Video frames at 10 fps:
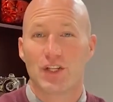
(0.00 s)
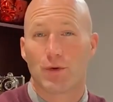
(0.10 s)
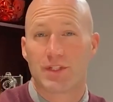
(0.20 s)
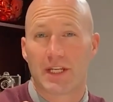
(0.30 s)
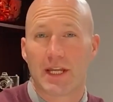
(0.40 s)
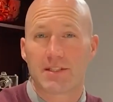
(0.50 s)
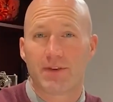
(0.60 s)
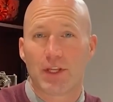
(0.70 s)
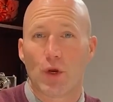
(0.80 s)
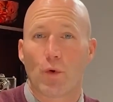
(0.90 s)
So in today's
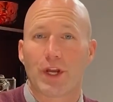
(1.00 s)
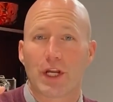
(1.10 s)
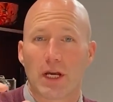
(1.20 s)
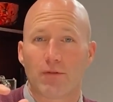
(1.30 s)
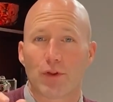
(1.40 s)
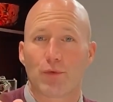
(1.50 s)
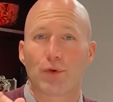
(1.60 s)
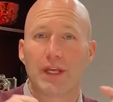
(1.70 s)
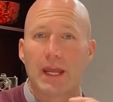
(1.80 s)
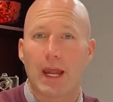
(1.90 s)
video, we're going to cover
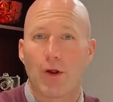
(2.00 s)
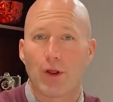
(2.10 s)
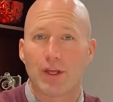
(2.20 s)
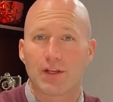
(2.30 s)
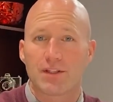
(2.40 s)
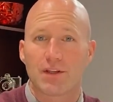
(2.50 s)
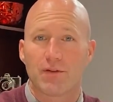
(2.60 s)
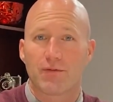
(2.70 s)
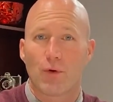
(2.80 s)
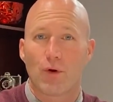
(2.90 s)
three areas
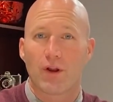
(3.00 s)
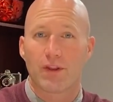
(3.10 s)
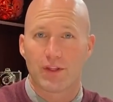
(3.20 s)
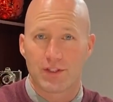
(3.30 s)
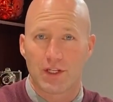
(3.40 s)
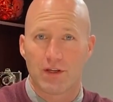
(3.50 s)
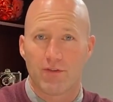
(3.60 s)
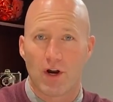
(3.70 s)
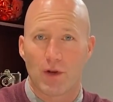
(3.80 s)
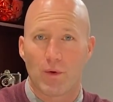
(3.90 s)
for the city
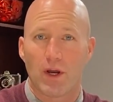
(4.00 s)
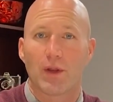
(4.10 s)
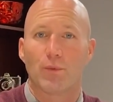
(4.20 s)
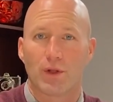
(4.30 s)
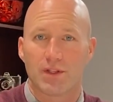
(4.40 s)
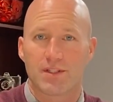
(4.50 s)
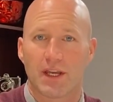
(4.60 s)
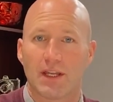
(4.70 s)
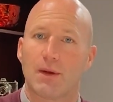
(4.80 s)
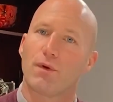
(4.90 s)
of Ottawa in real
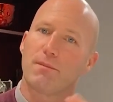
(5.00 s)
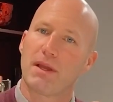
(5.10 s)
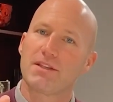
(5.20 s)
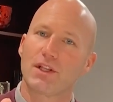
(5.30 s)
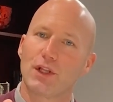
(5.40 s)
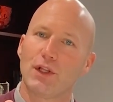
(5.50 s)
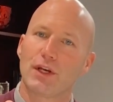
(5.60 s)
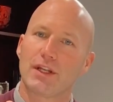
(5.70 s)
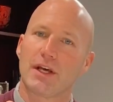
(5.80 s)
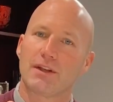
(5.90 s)
estate. And we're basically
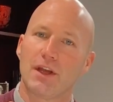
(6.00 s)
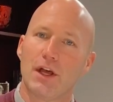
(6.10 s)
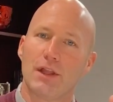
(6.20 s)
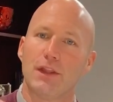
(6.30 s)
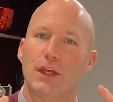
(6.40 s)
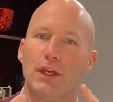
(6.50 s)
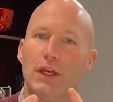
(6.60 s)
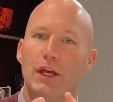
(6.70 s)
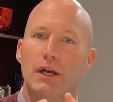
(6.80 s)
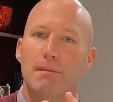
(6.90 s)
looking at
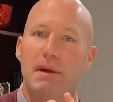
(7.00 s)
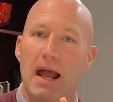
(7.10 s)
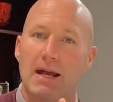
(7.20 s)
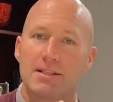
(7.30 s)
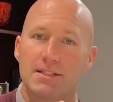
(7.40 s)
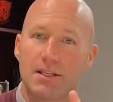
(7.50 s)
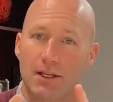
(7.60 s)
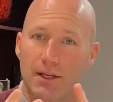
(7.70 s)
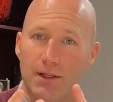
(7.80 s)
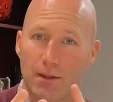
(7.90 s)
the past,
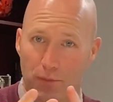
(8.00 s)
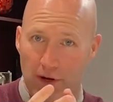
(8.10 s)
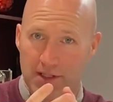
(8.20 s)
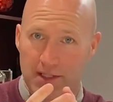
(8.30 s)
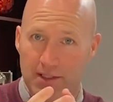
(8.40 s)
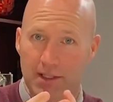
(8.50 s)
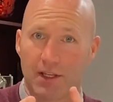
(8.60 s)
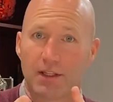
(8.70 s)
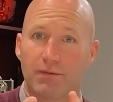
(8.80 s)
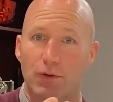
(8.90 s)
the present,
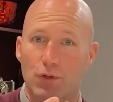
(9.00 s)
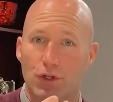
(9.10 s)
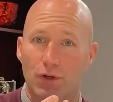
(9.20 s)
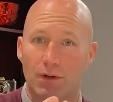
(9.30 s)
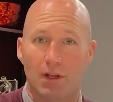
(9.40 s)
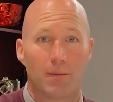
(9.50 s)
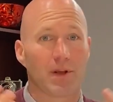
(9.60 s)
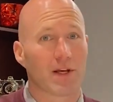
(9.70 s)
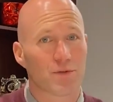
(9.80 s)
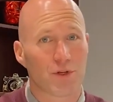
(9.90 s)
and the future. And
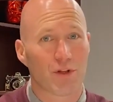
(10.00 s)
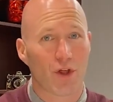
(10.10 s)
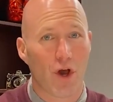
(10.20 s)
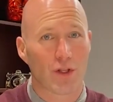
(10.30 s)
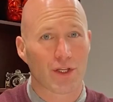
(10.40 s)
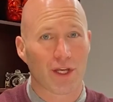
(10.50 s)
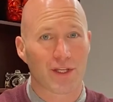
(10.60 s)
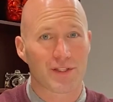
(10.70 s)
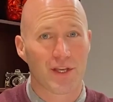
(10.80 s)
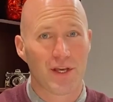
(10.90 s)
because we're near the
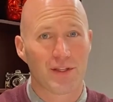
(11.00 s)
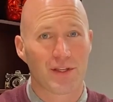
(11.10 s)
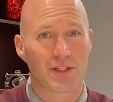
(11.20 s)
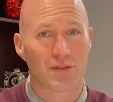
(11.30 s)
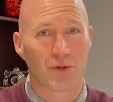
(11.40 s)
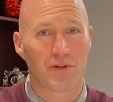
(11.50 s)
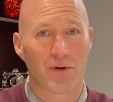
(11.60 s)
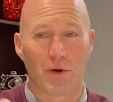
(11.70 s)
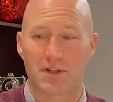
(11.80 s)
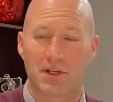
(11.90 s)
holidays, this is really
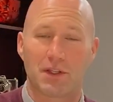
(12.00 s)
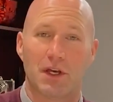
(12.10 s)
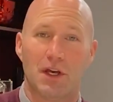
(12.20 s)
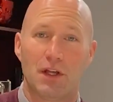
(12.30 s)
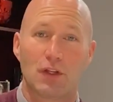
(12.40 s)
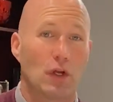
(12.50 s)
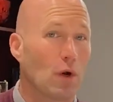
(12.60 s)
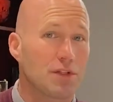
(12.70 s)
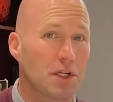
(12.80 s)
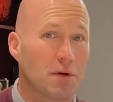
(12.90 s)
focused on the, the
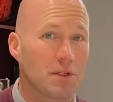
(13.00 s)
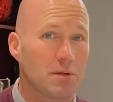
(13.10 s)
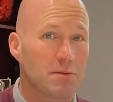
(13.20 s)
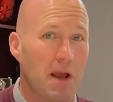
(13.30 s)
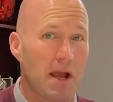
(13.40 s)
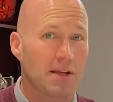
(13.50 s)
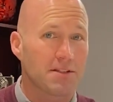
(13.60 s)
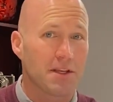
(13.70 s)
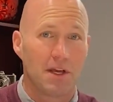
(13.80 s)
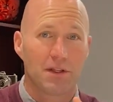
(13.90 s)
ghost of Christmas past,